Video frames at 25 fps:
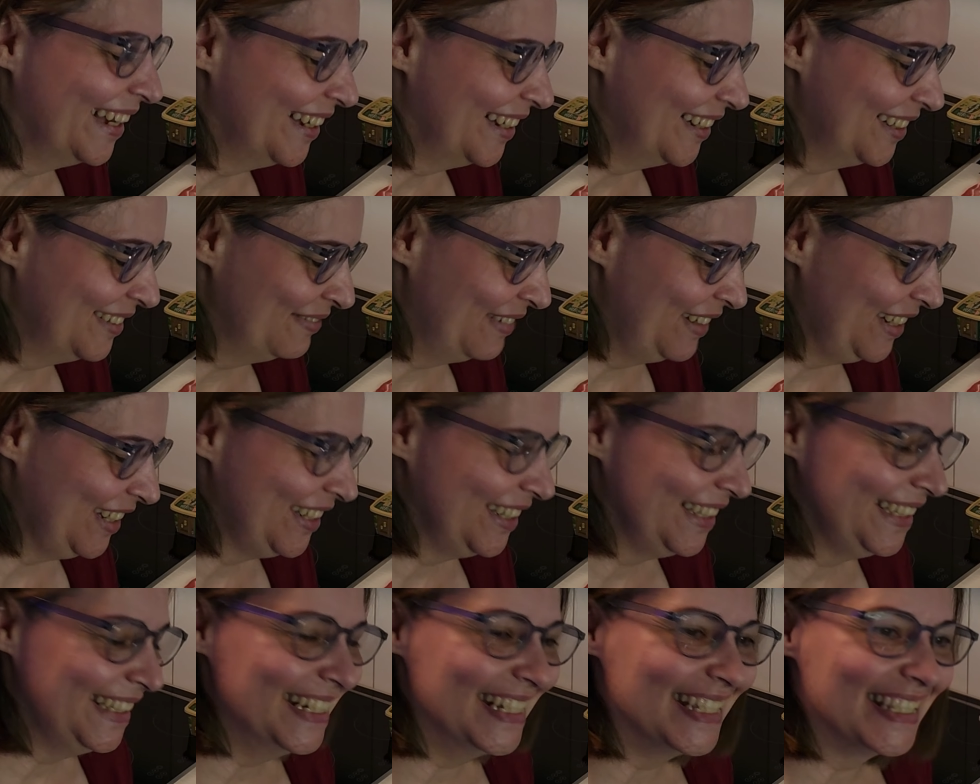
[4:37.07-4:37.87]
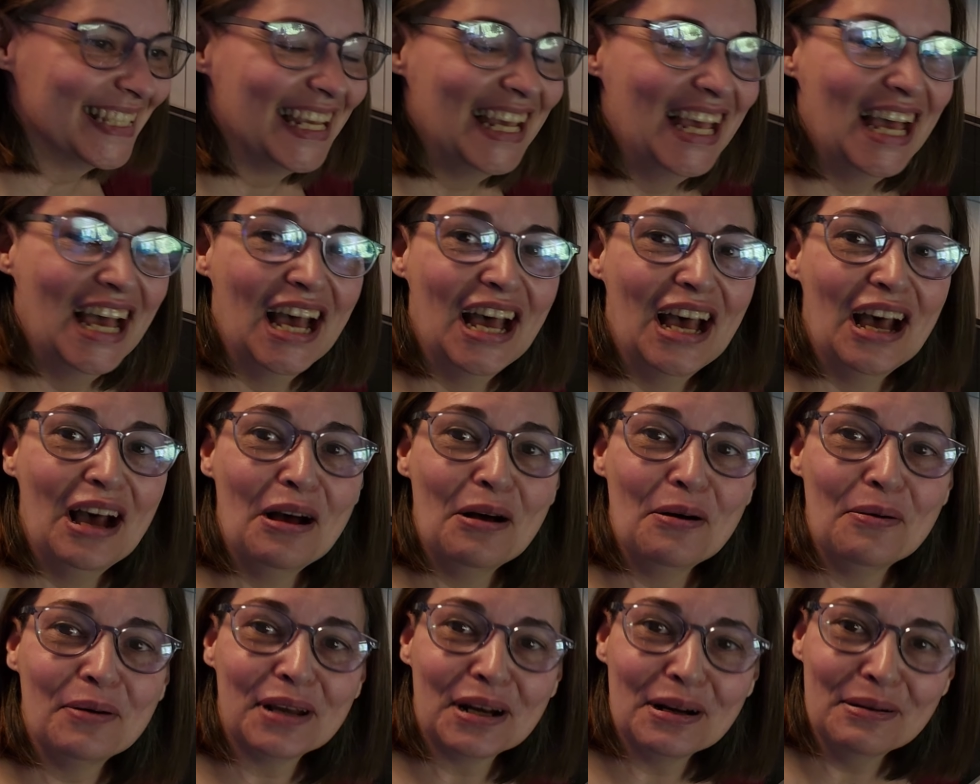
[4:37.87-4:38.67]
Oh my goodness.
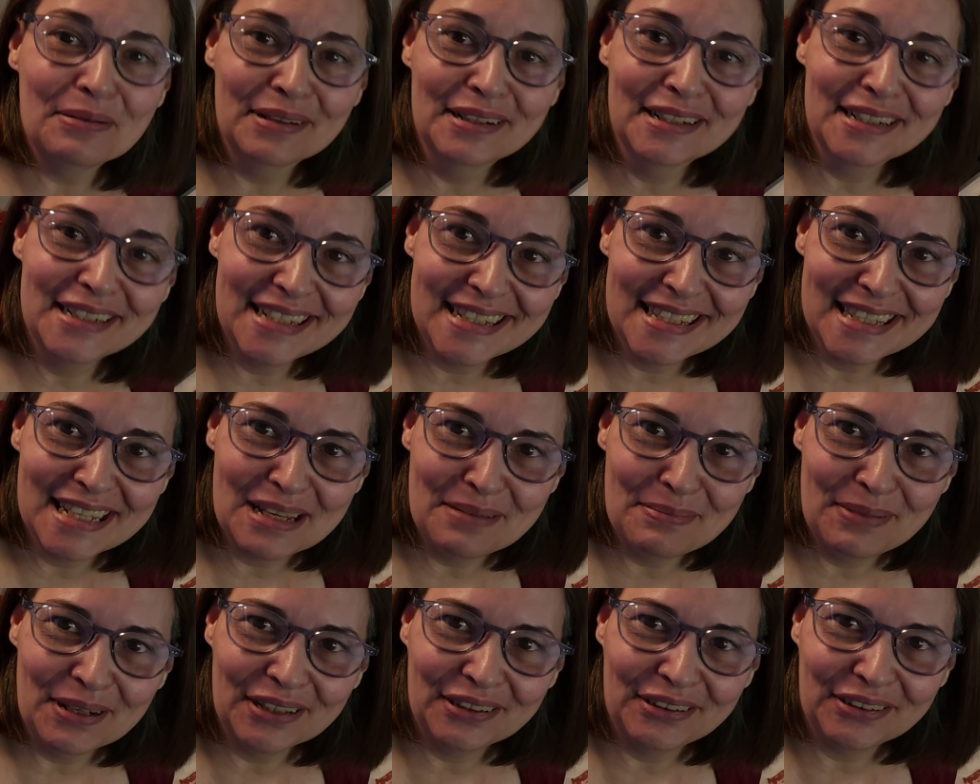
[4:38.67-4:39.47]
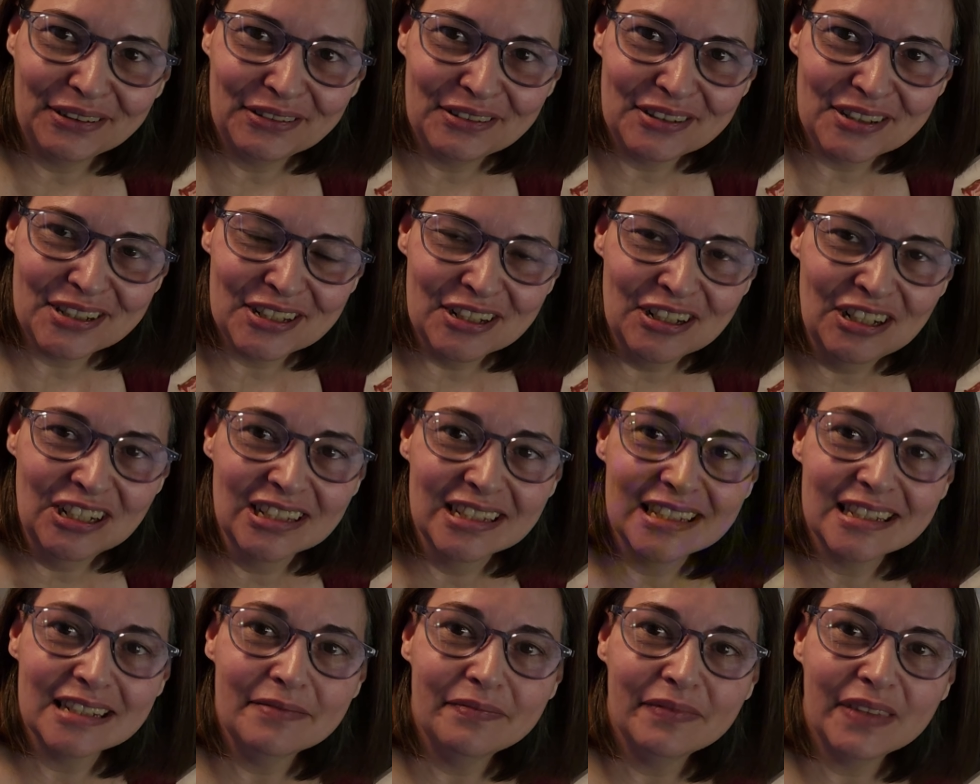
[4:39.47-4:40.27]
What I wanted to say about the
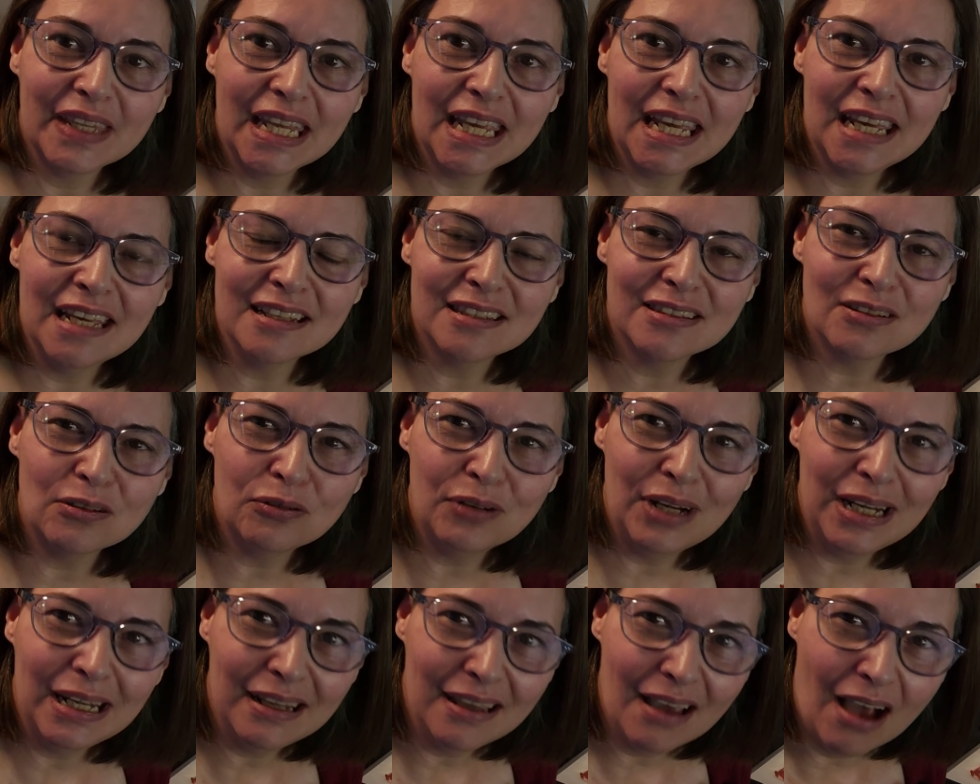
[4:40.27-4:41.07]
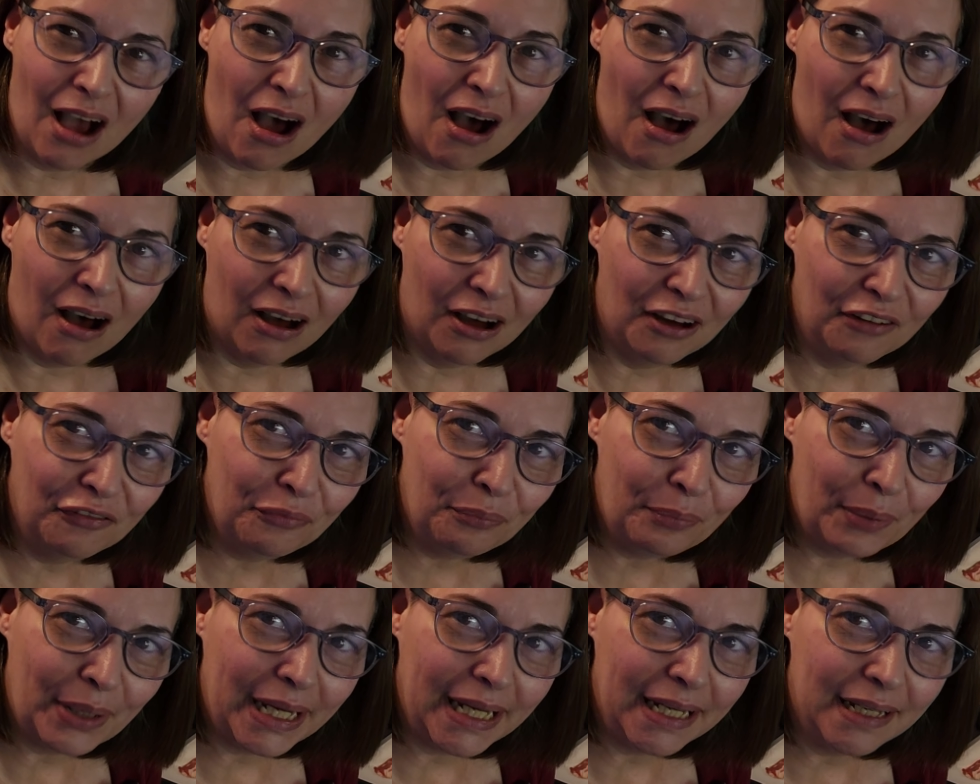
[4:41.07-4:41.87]
croissants, it's already
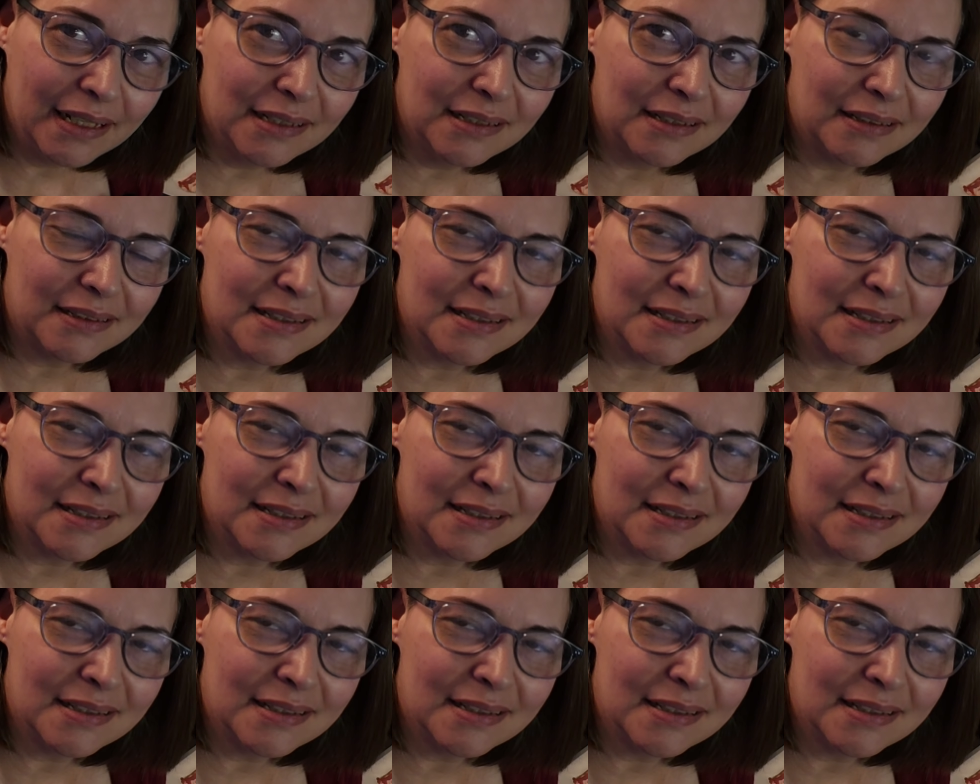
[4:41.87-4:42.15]
half baked.